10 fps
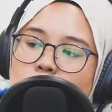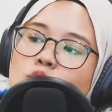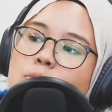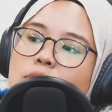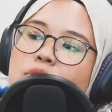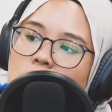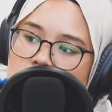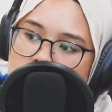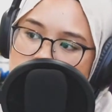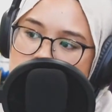you move your
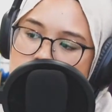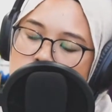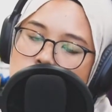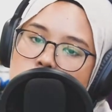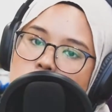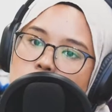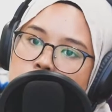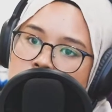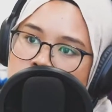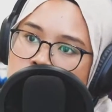things because you should
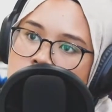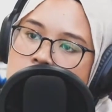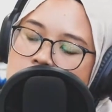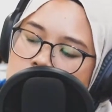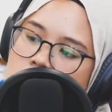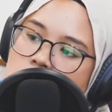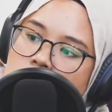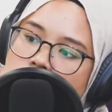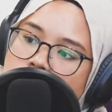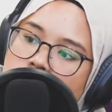prioritize
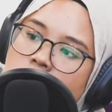guests.